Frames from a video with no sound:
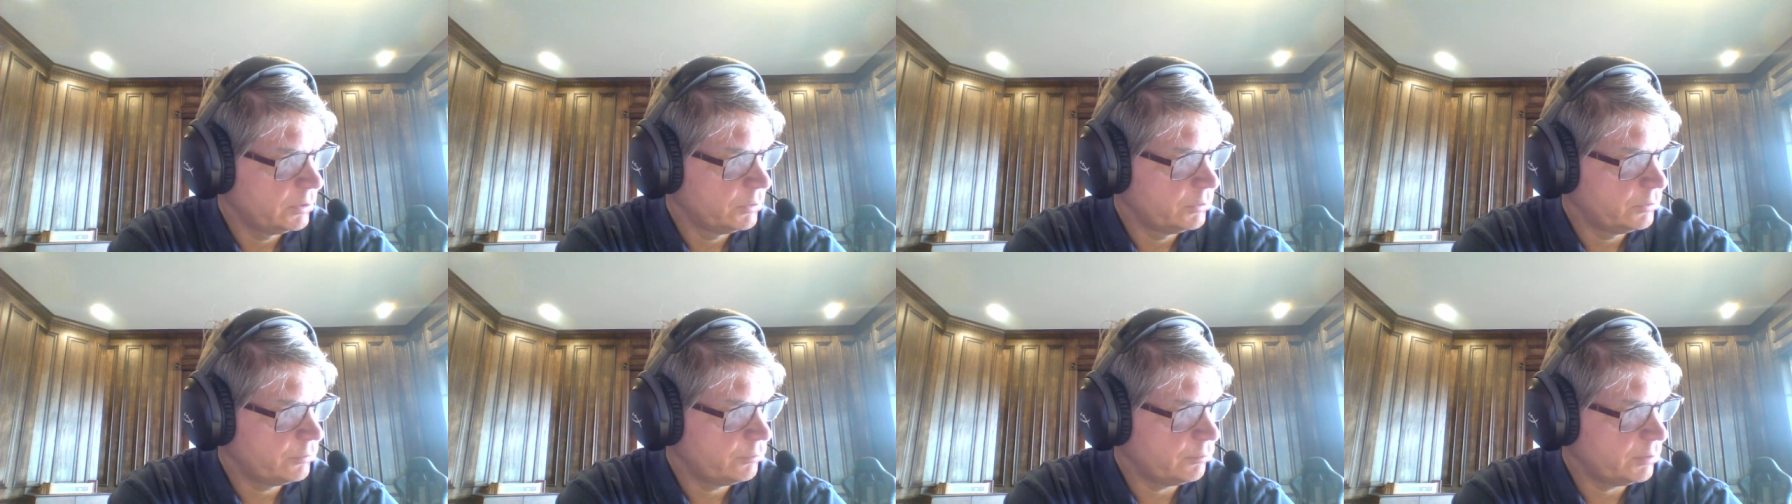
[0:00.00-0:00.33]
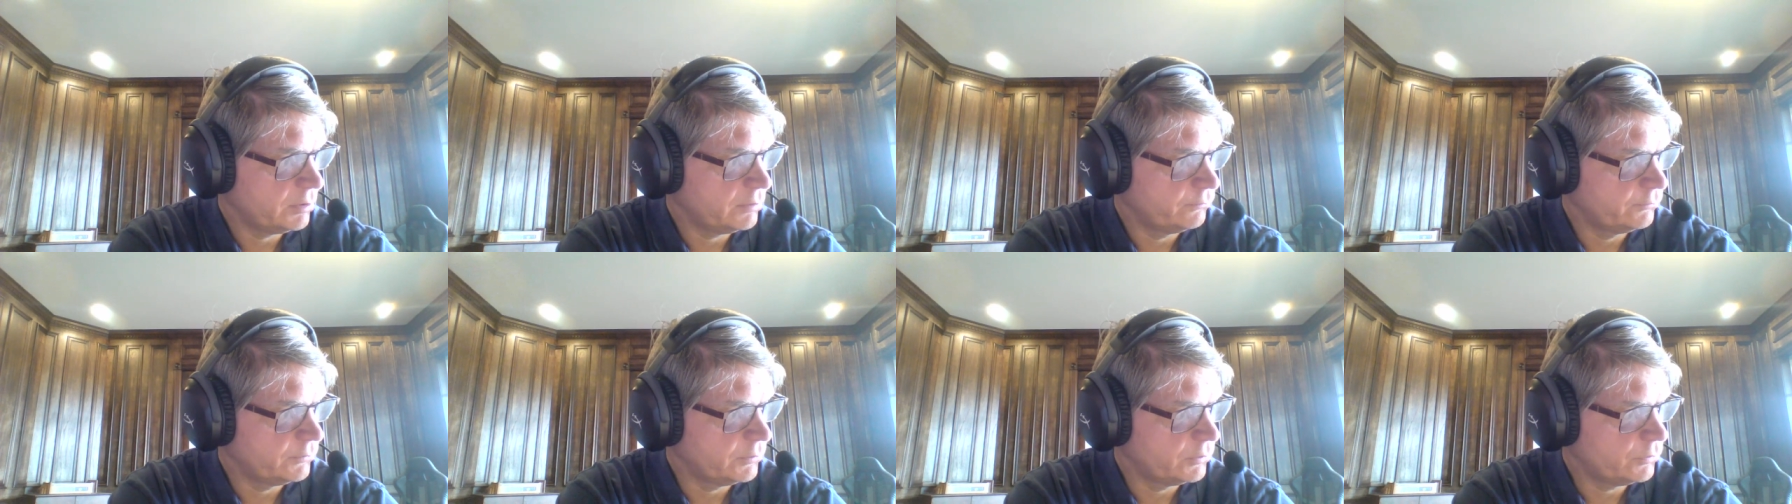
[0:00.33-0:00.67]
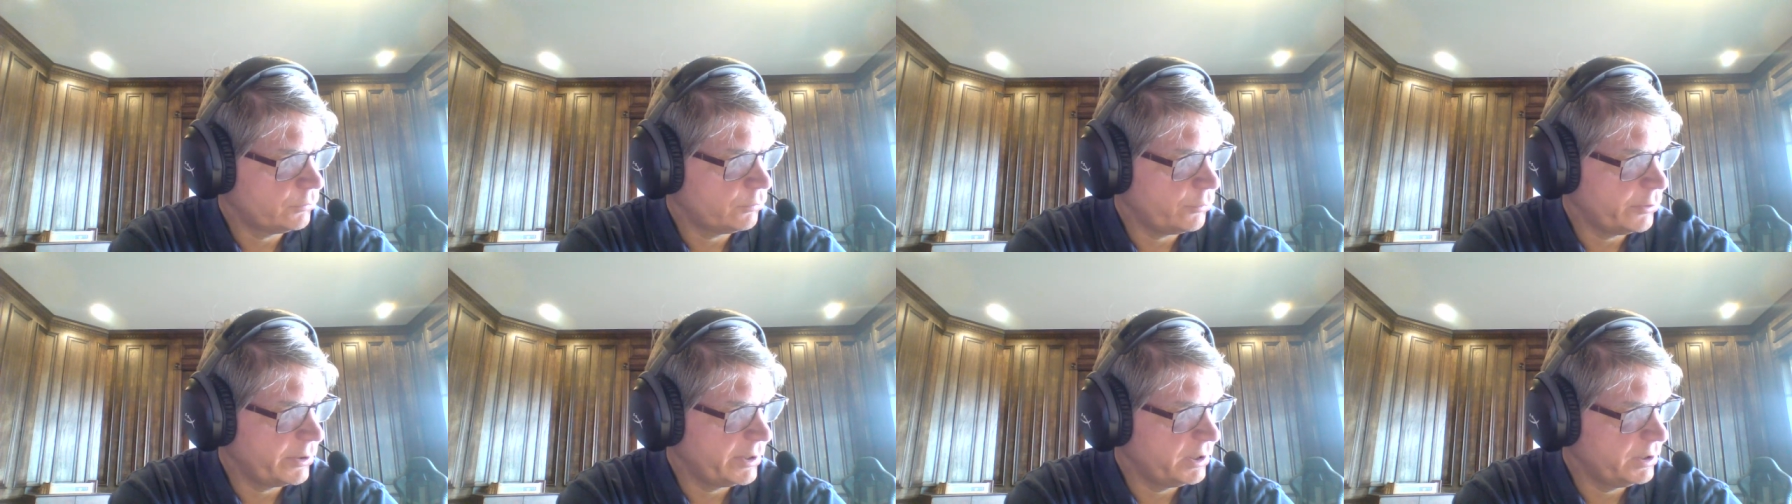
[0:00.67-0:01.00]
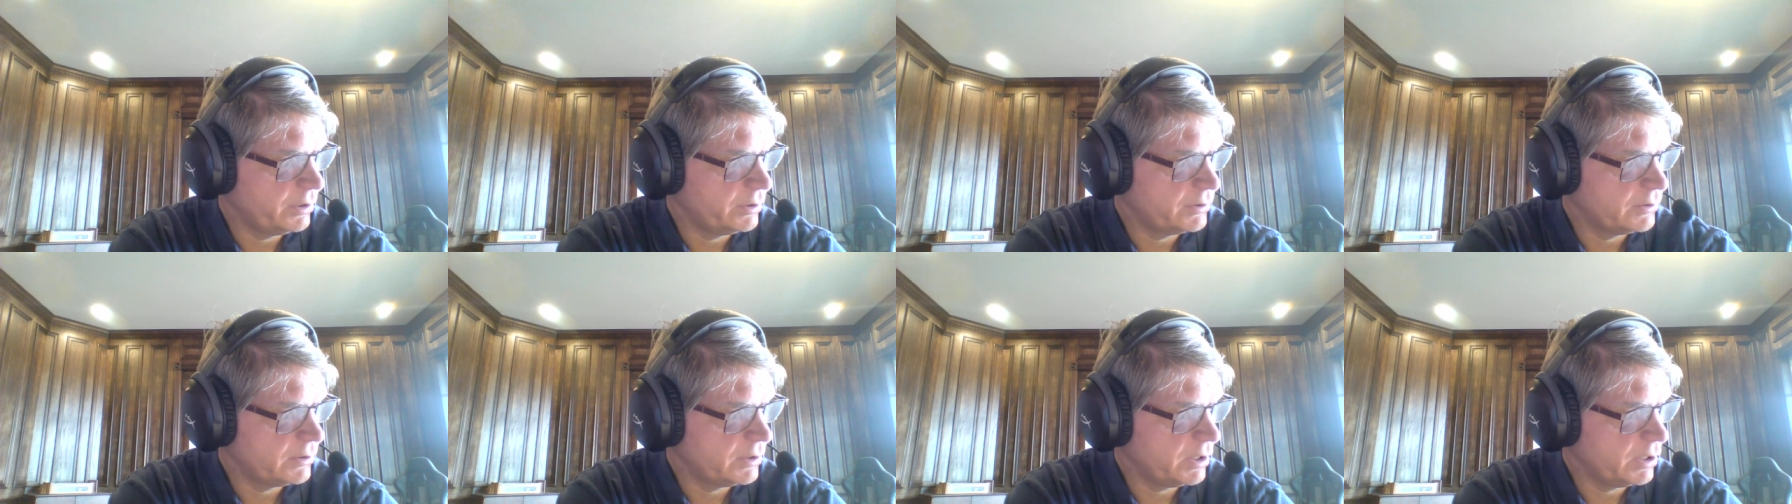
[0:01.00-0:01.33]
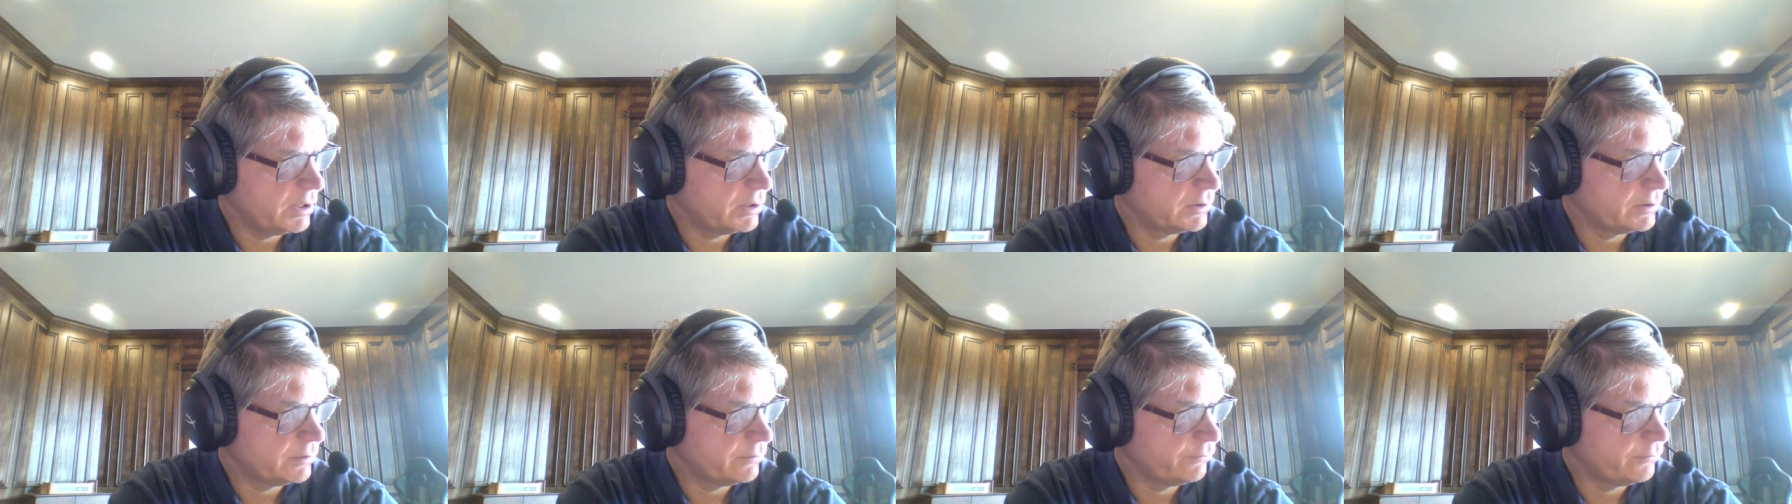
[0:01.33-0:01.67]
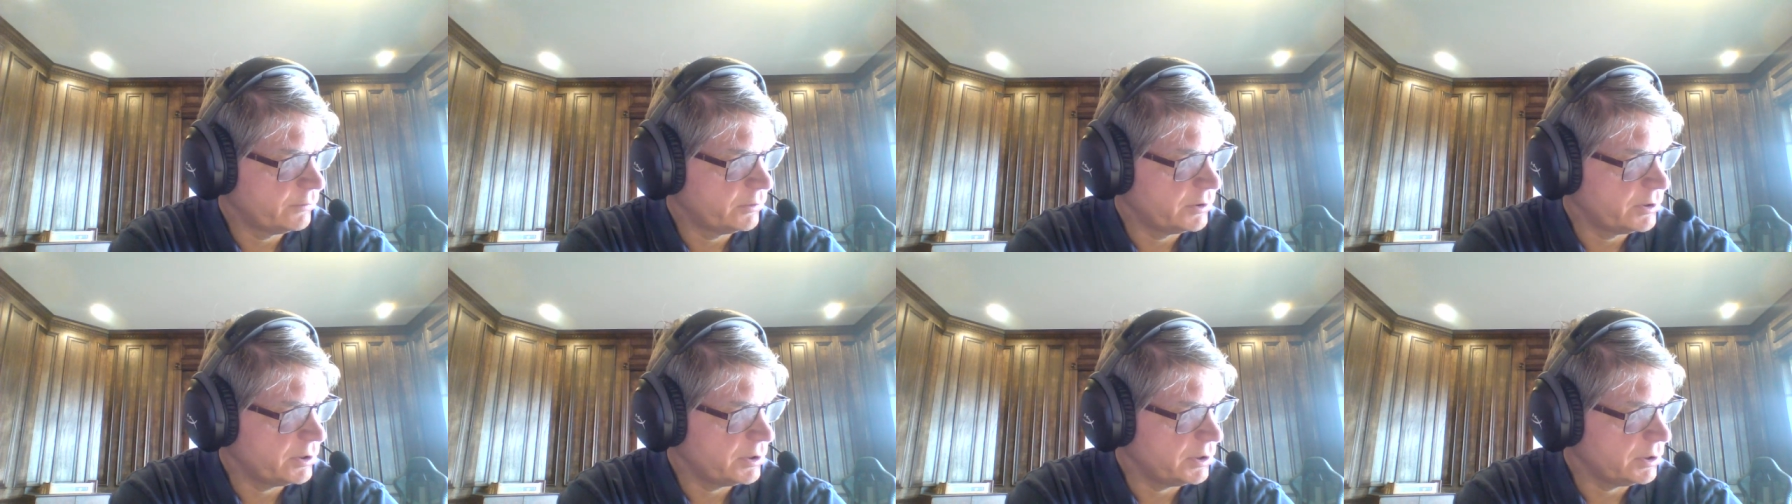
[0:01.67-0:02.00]
12 to 20 is the answer for
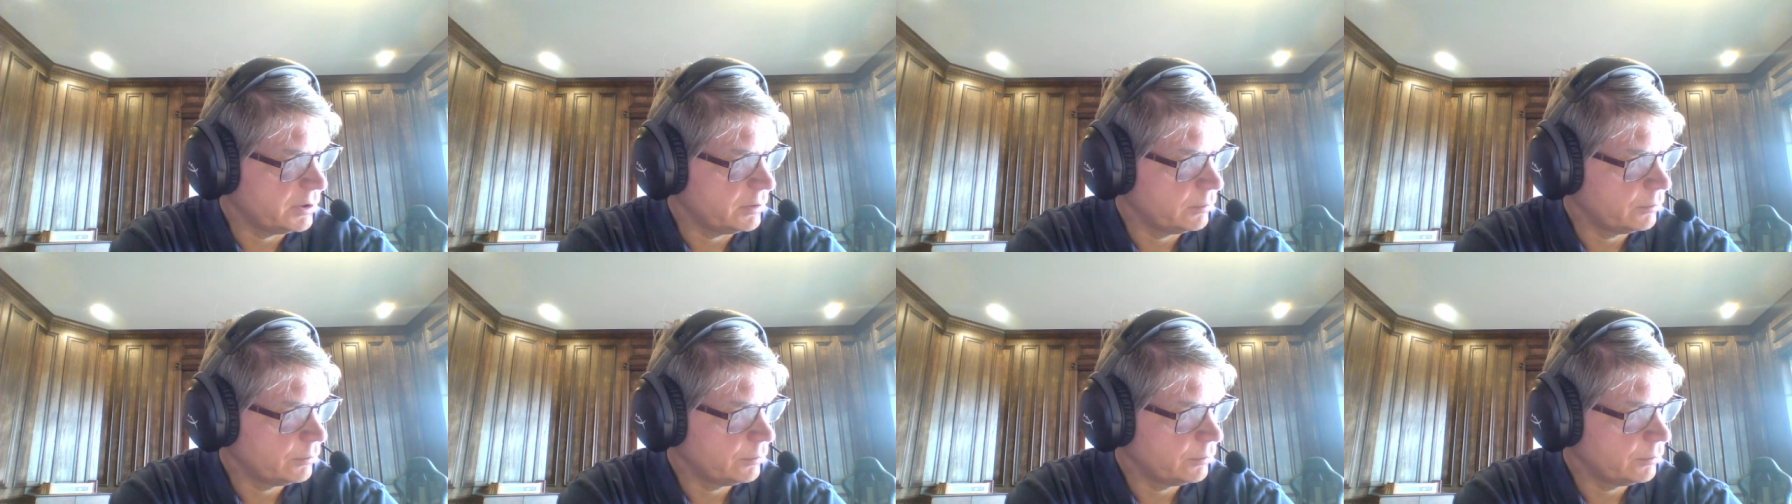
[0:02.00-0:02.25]
D.